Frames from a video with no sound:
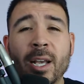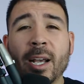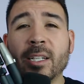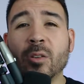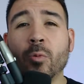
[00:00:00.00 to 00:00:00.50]

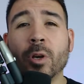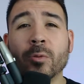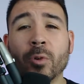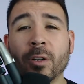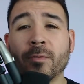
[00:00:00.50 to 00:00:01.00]
It's a
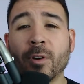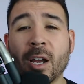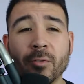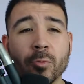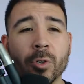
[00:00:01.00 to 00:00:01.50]
win-win for
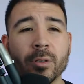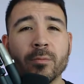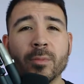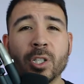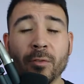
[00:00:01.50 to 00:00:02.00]
everyone.
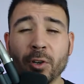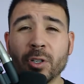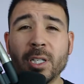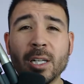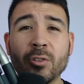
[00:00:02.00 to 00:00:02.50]
So if you're a
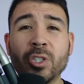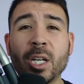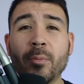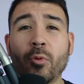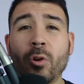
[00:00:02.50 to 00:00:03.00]

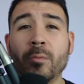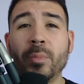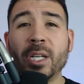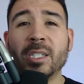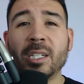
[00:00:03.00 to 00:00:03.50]
dealership or
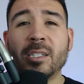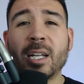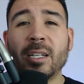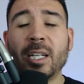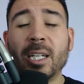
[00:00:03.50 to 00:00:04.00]
business
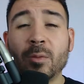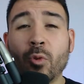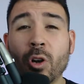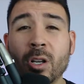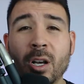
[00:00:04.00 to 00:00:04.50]
that needs
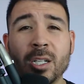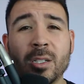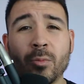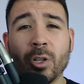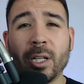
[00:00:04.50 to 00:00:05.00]
more
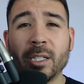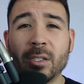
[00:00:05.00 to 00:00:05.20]
customer leads,